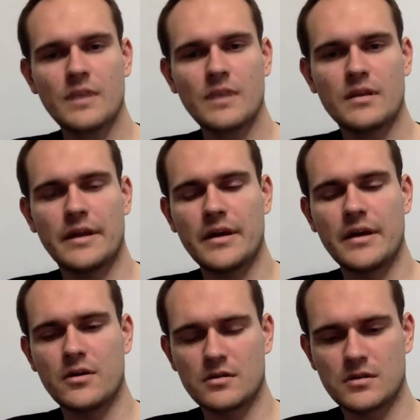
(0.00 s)
Then
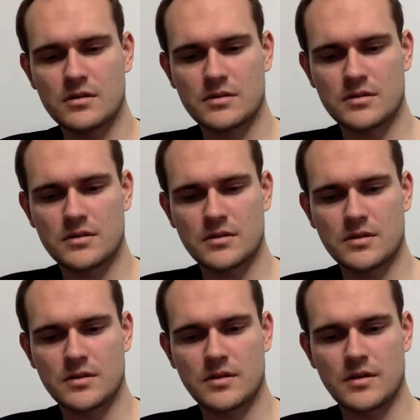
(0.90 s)

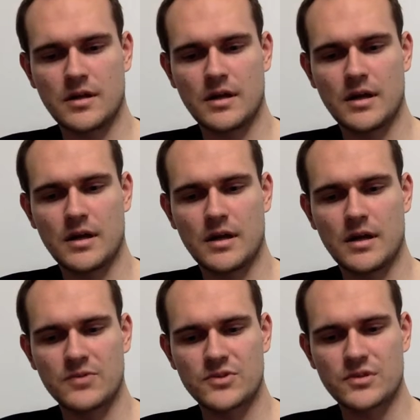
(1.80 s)
on,
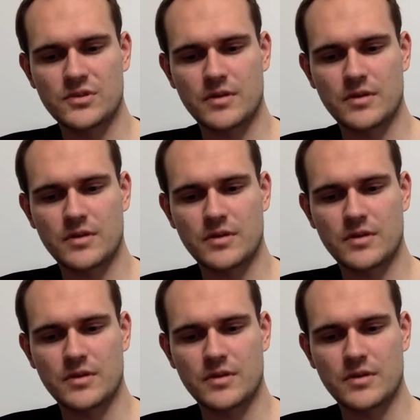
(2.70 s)
there was,